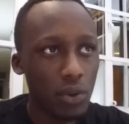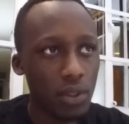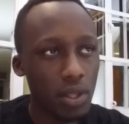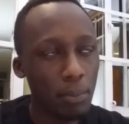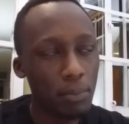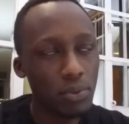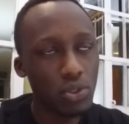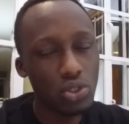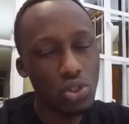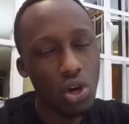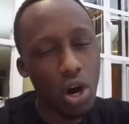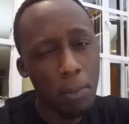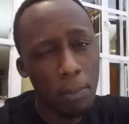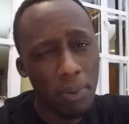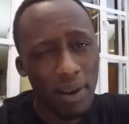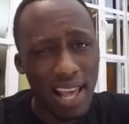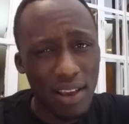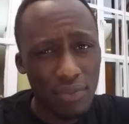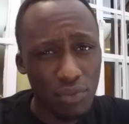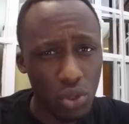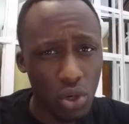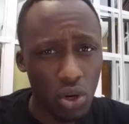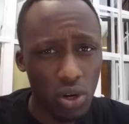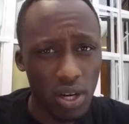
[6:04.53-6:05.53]
on the top
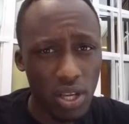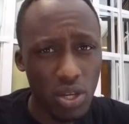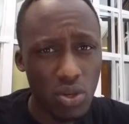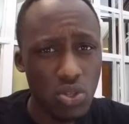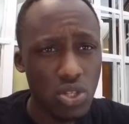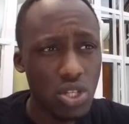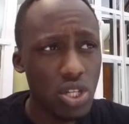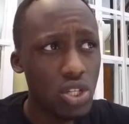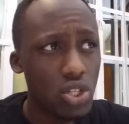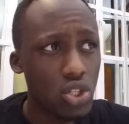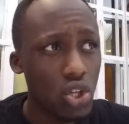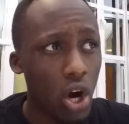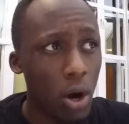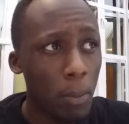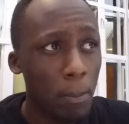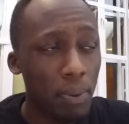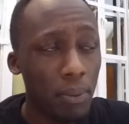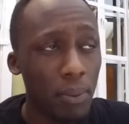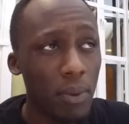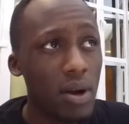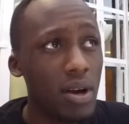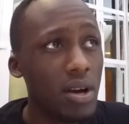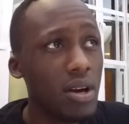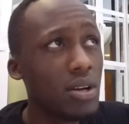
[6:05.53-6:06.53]
left corner, you see
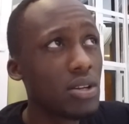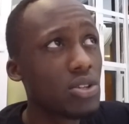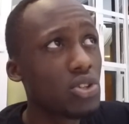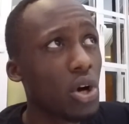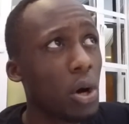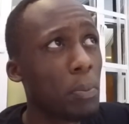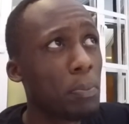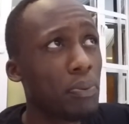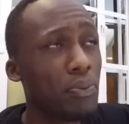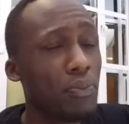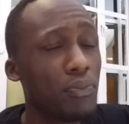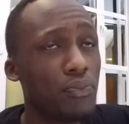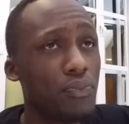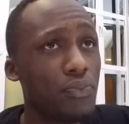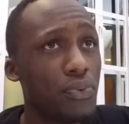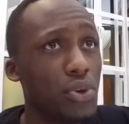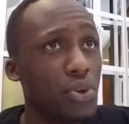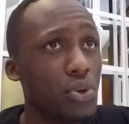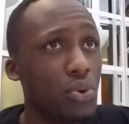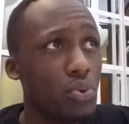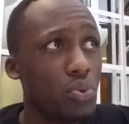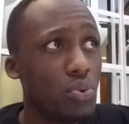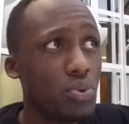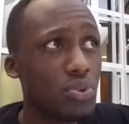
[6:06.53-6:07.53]
top
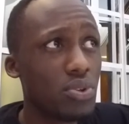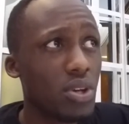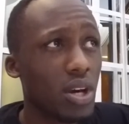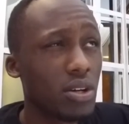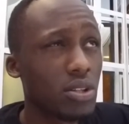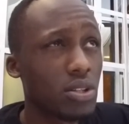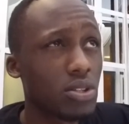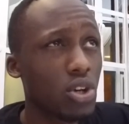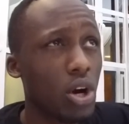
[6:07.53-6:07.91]
views,